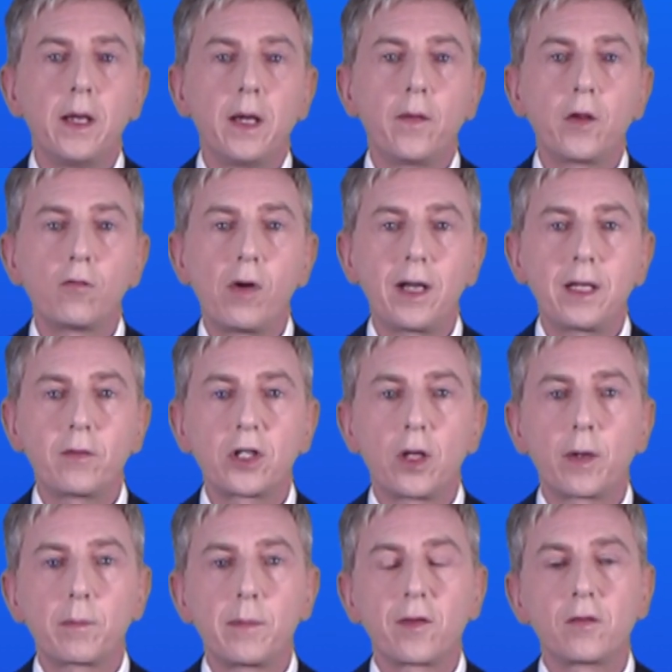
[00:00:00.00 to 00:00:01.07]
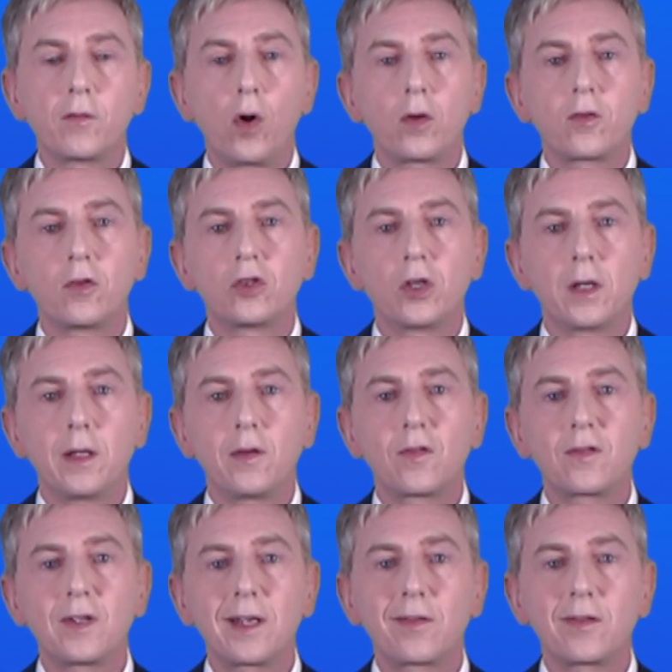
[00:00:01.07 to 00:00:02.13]
and the relative atomic mass of oxygen is
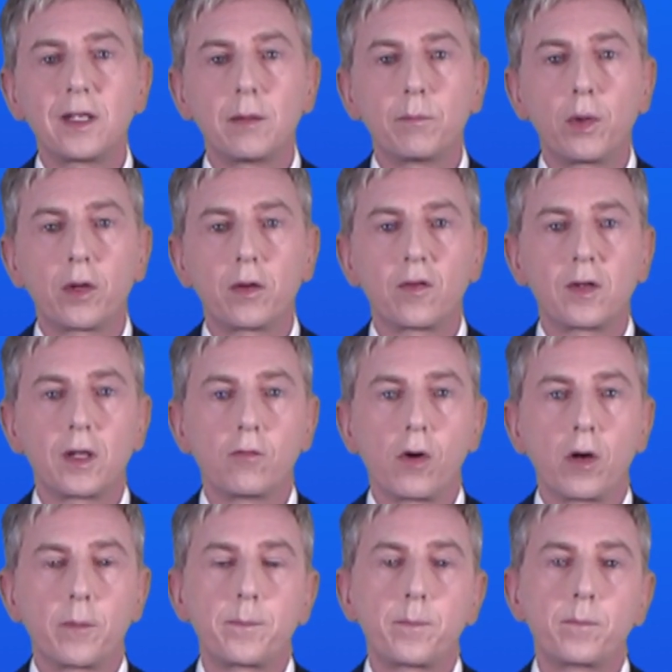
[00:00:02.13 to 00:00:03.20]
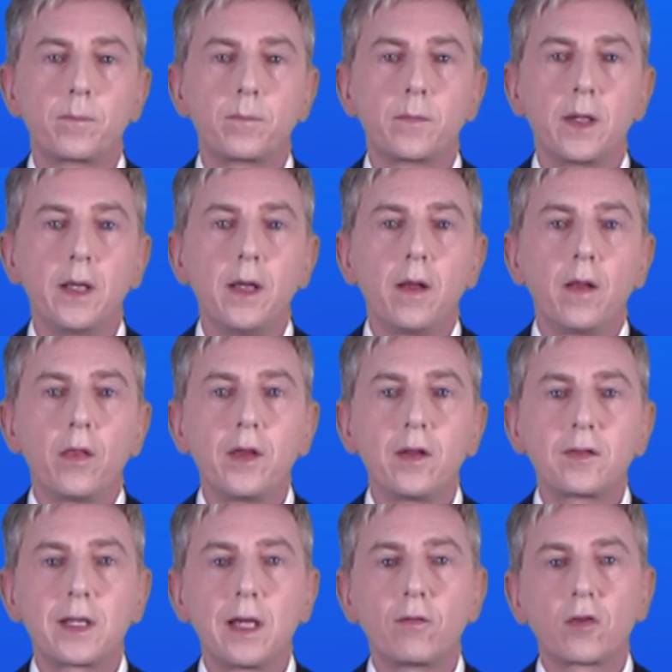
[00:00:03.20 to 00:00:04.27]
16.0.
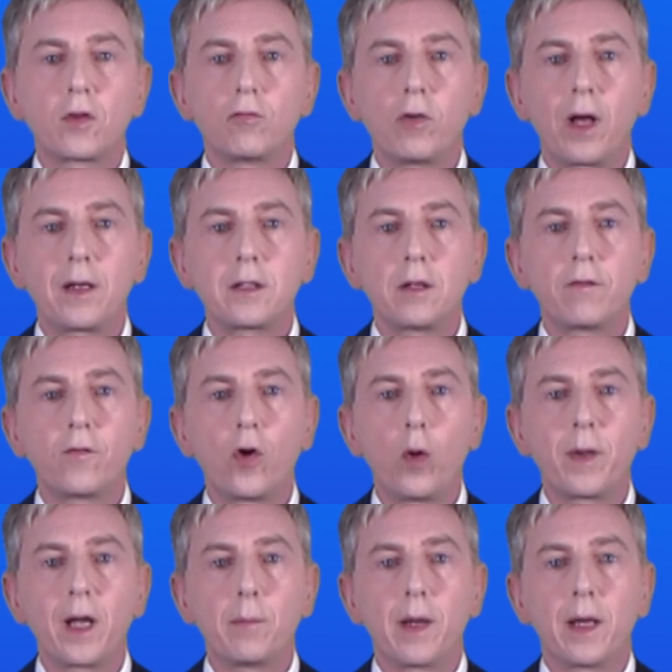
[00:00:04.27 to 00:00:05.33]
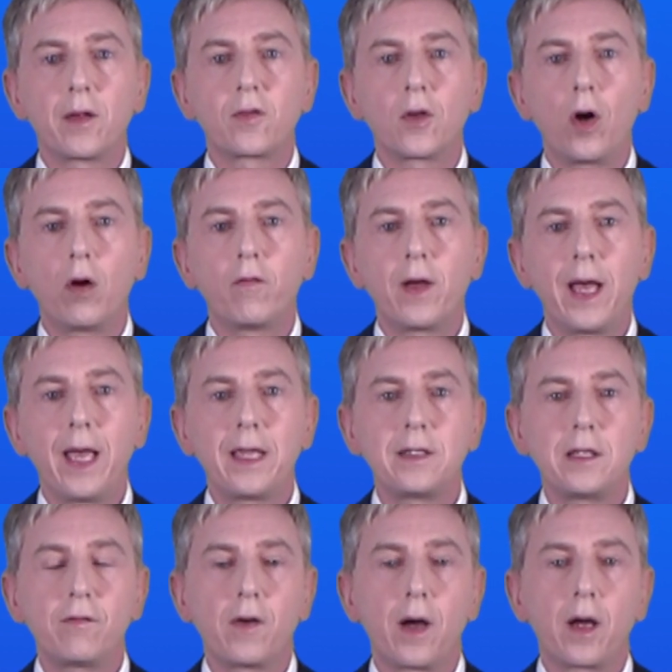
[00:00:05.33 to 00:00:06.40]
This gives us a relative formula mass of
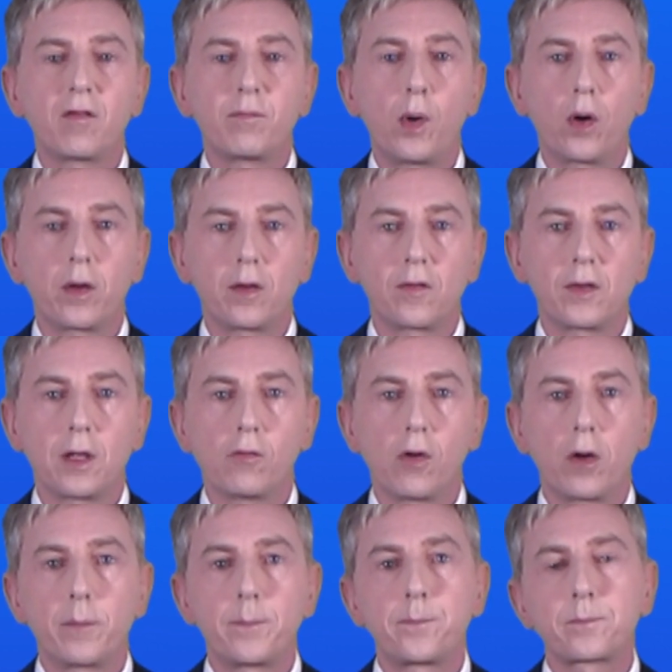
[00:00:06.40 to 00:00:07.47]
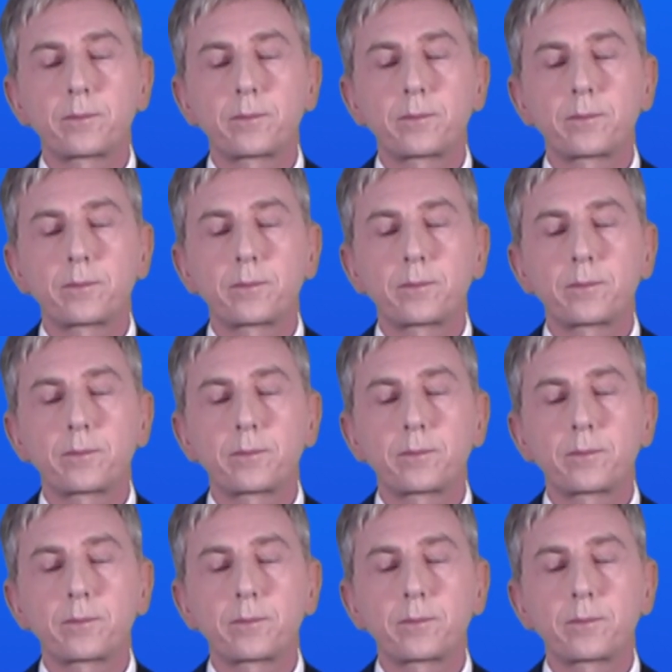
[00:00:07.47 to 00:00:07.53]
85.0.